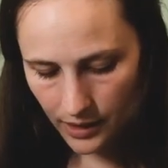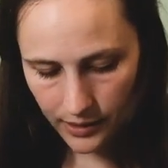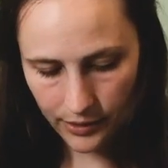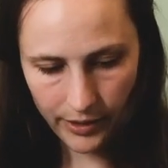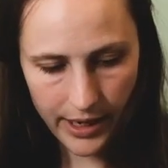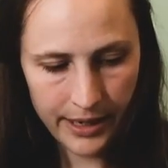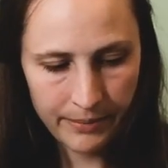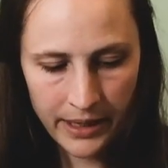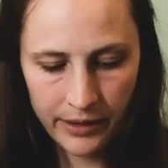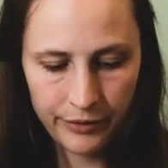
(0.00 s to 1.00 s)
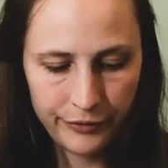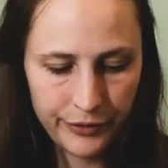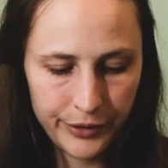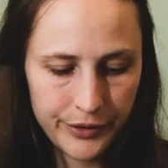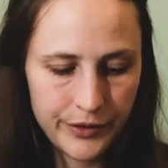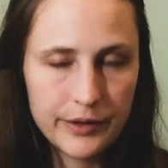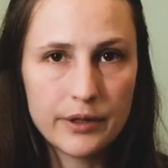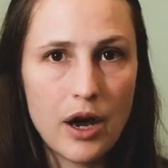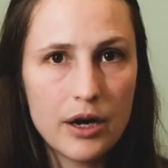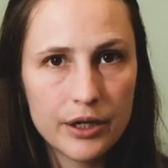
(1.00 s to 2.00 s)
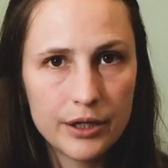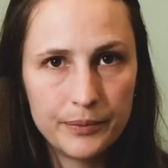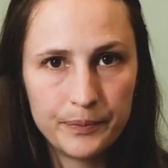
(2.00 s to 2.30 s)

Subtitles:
So I made the first sock,